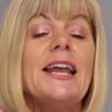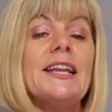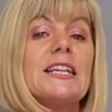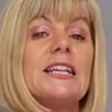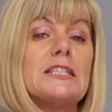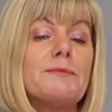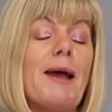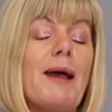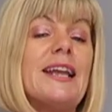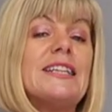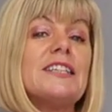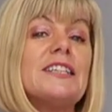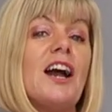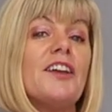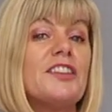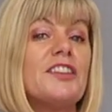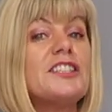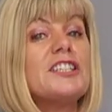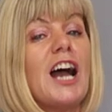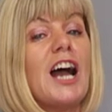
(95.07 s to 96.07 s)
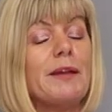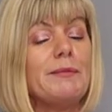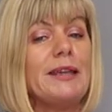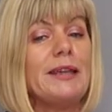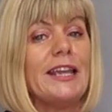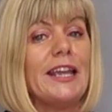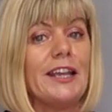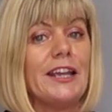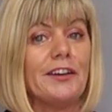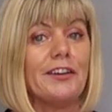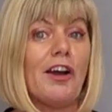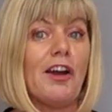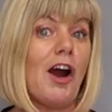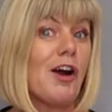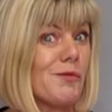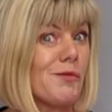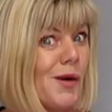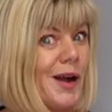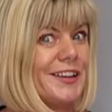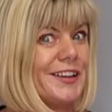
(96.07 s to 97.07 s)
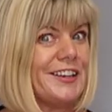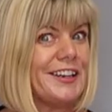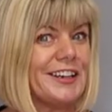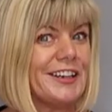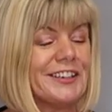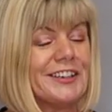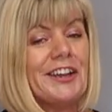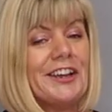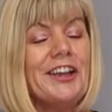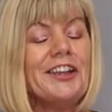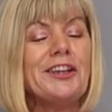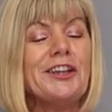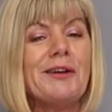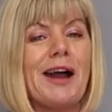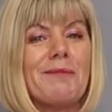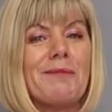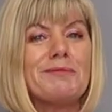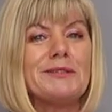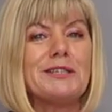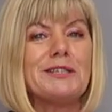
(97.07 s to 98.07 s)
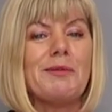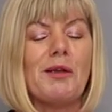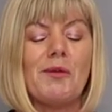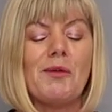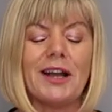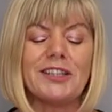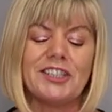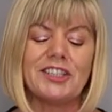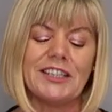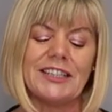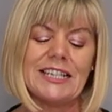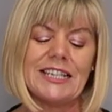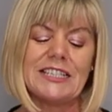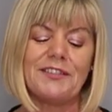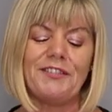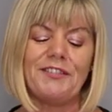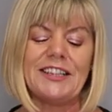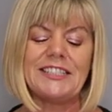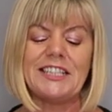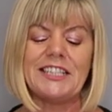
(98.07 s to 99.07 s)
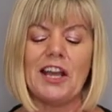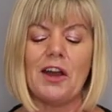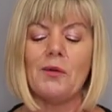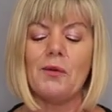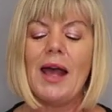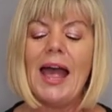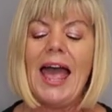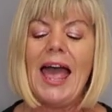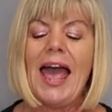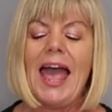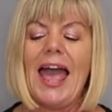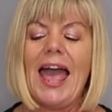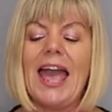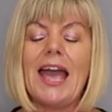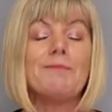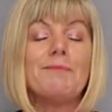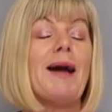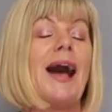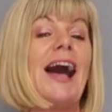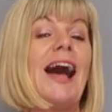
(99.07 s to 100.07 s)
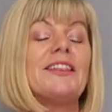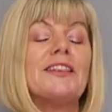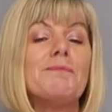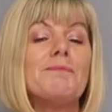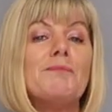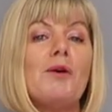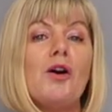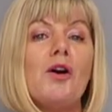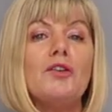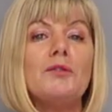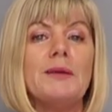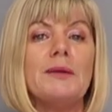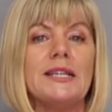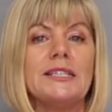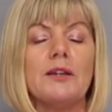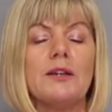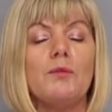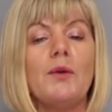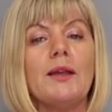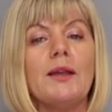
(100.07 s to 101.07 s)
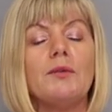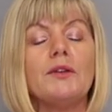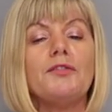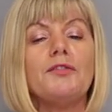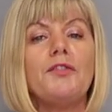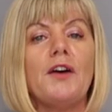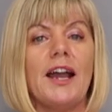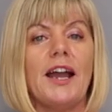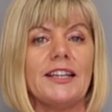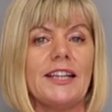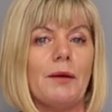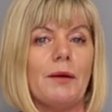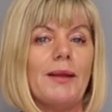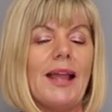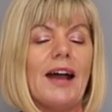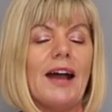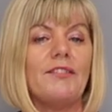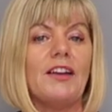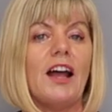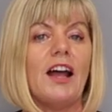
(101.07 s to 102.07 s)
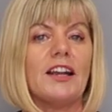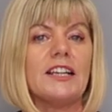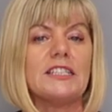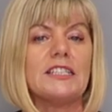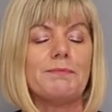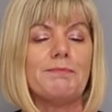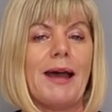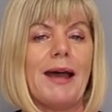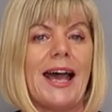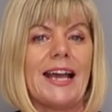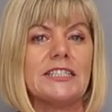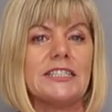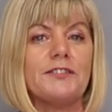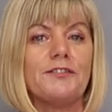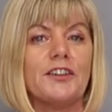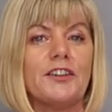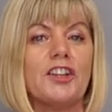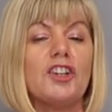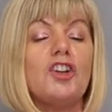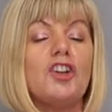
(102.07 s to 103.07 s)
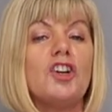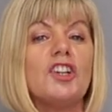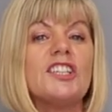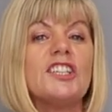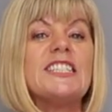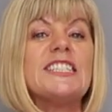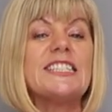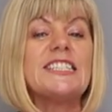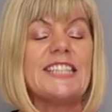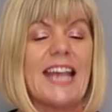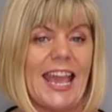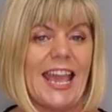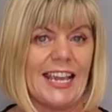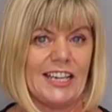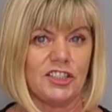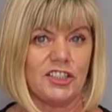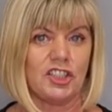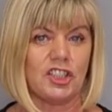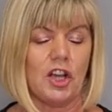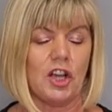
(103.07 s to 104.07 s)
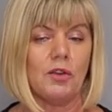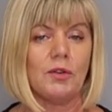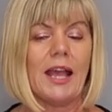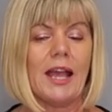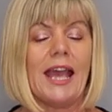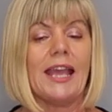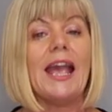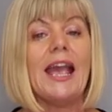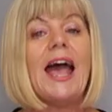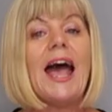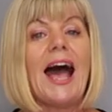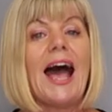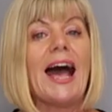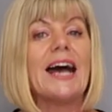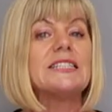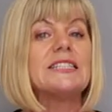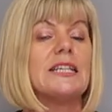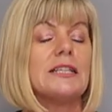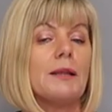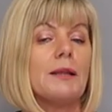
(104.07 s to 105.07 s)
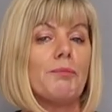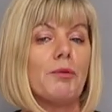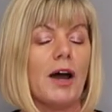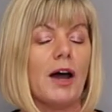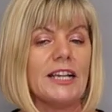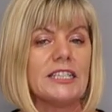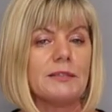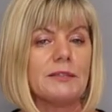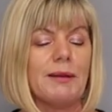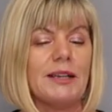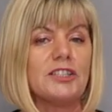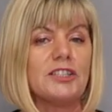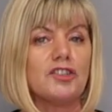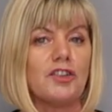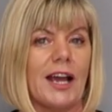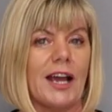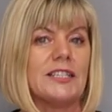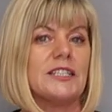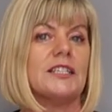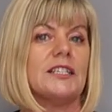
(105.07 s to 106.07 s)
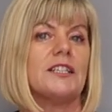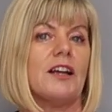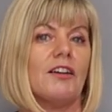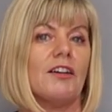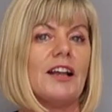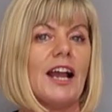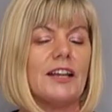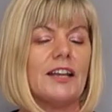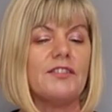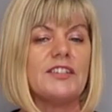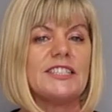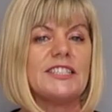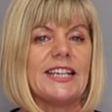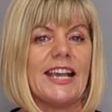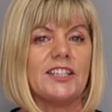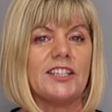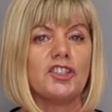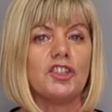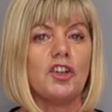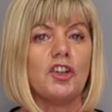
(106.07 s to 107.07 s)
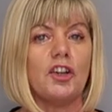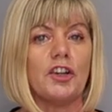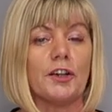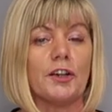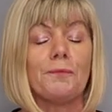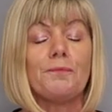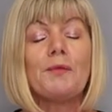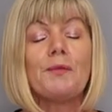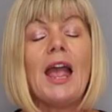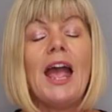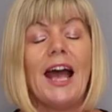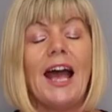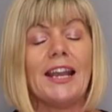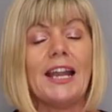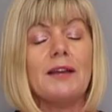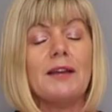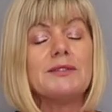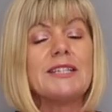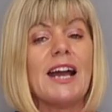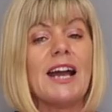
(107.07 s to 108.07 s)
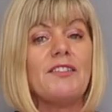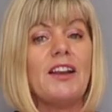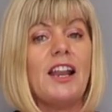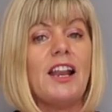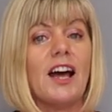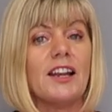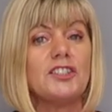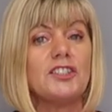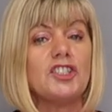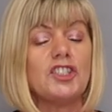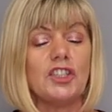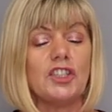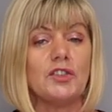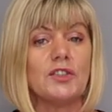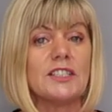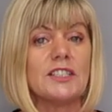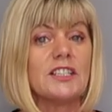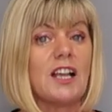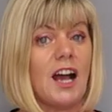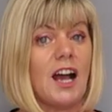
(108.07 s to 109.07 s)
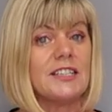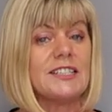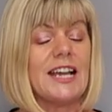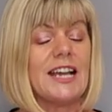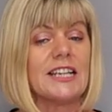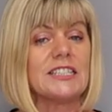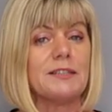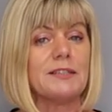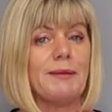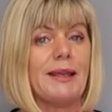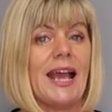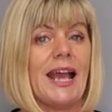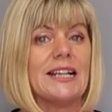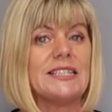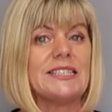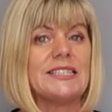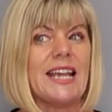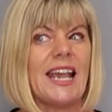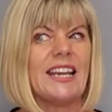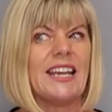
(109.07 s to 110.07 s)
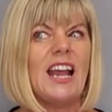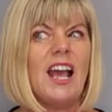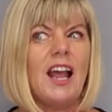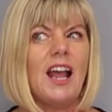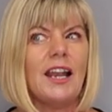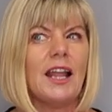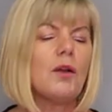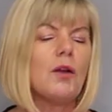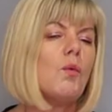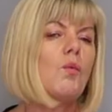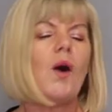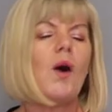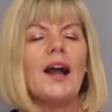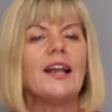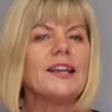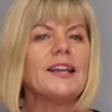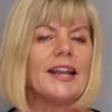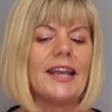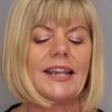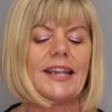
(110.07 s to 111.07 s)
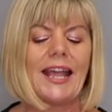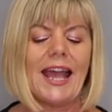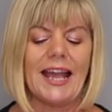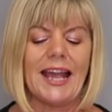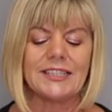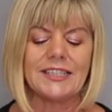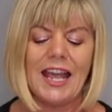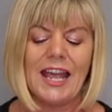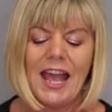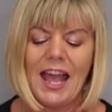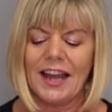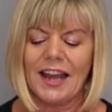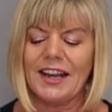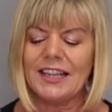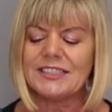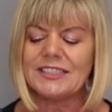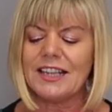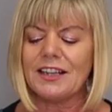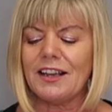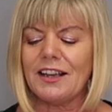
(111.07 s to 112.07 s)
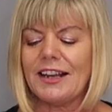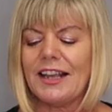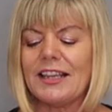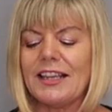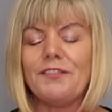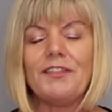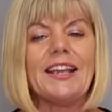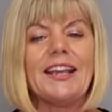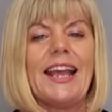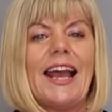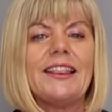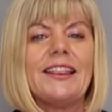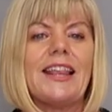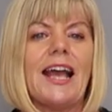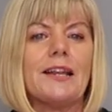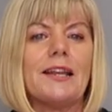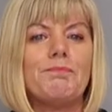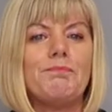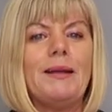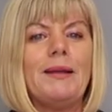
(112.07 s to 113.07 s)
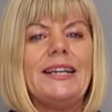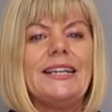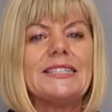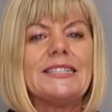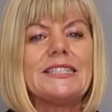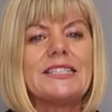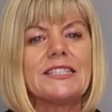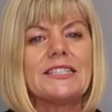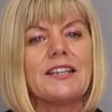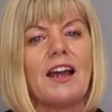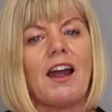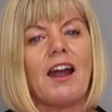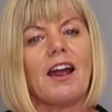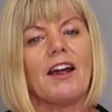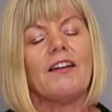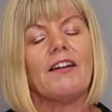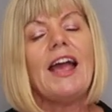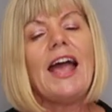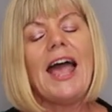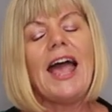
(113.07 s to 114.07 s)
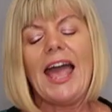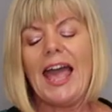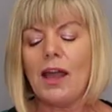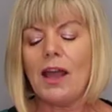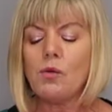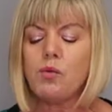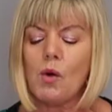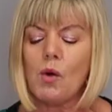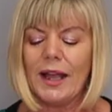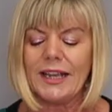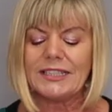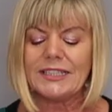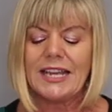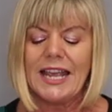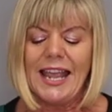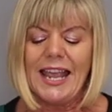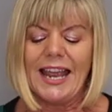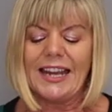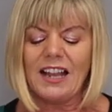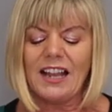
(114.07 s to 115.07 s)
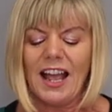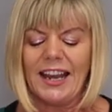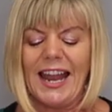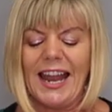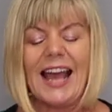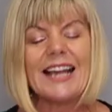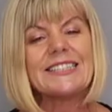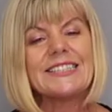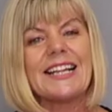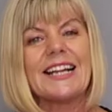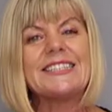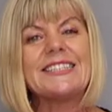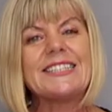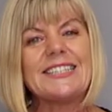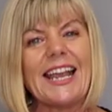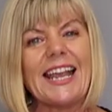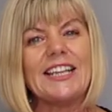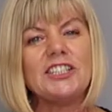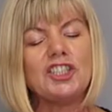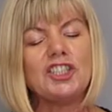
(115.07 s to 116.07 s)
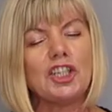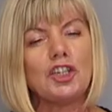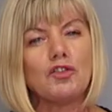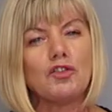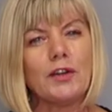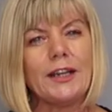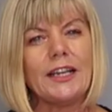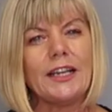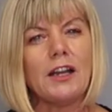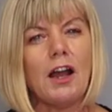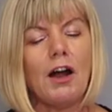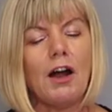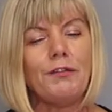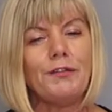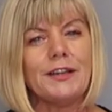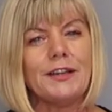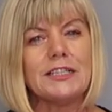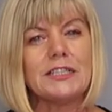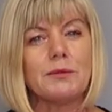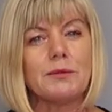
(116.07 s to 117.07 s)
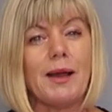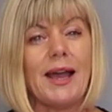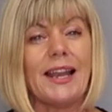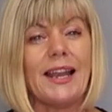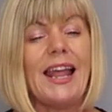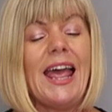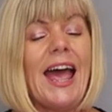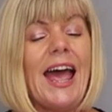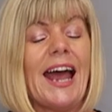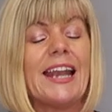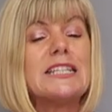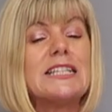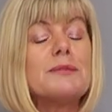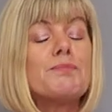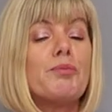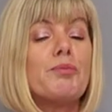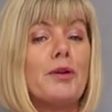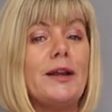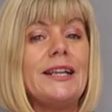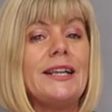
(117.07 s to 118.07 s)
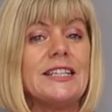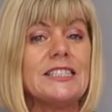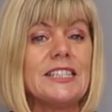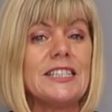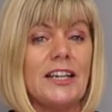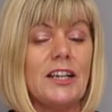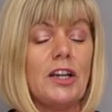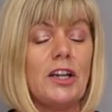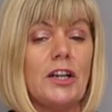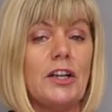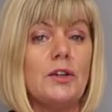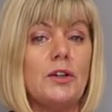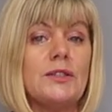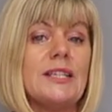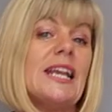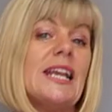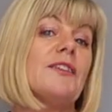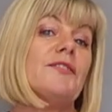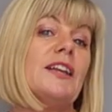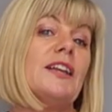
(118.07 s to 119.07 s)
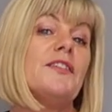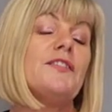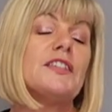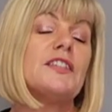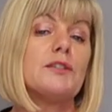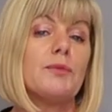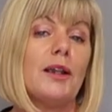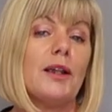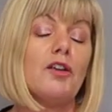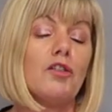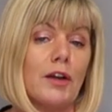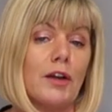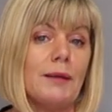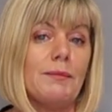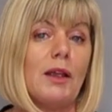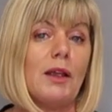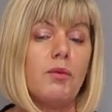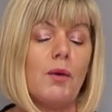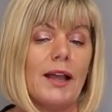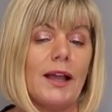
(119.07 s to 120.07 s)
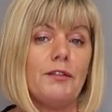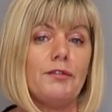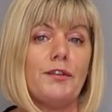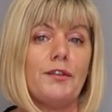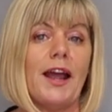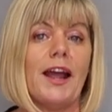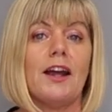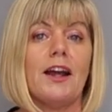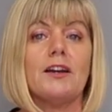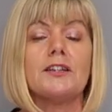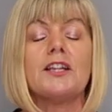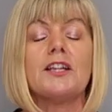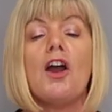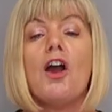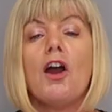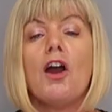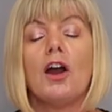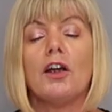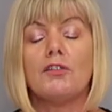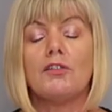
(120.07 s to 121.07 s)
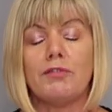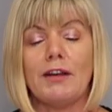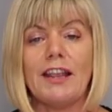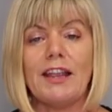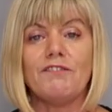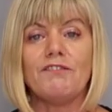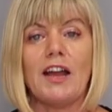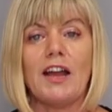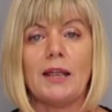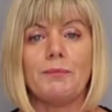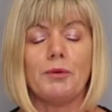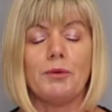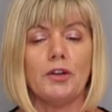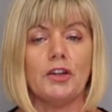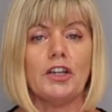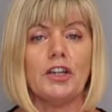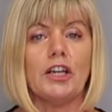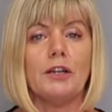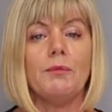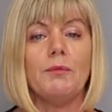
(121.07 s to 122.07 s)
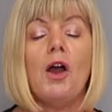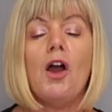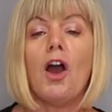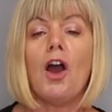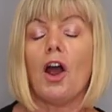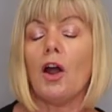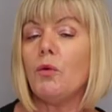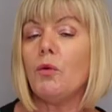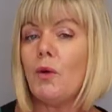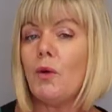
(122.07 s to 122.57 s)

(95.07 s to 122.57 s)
Now, depending on the time of year or what year you happen to be watching this video, at the moment, we would find that we have a lot of demand for the colour sage, okay? As in the bridesmaids' dresses are kind of a sage colour. And I would have a lot of students contacting me and saying, like, what can I get? And I said, go, like, if you get that Billion Star white, it kind of has that sagey green off it as well. And it's brilliant to include, even if it's with creamy white flowers or green viburnum or